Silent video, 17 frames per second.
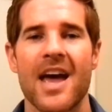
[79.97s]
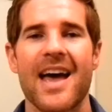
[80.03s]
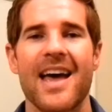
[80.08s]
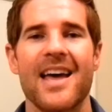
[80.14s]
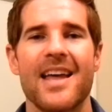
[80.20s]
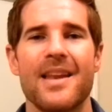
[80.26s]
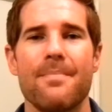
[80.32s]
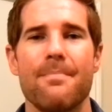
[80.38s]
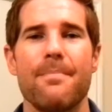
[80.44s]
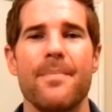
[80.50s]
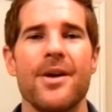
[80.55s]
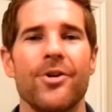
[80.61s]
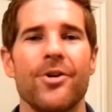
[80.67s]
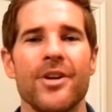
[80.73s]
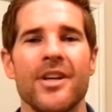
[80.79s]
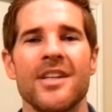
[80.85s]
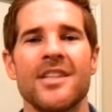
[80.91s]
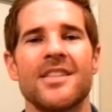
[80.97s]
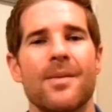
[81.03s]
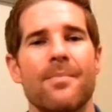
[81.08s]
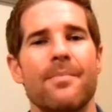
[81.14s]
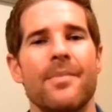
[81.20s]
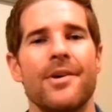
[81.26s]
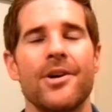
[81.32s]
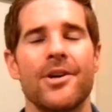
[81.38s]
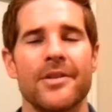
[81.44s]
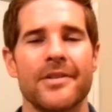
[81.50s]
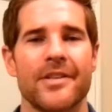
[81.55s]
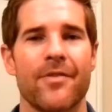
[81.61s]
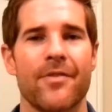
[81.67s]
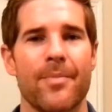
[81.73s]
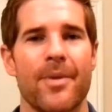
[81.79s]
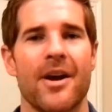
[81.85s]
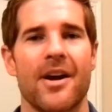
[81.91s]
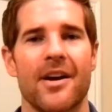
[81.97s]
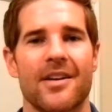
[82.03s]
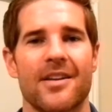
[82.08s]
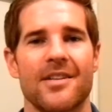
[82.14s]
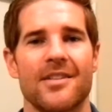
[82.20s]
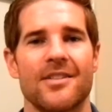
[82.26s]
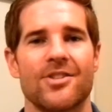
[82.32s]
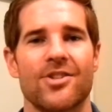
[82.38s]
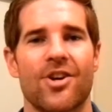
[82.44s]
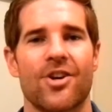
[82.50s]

And millions of Americans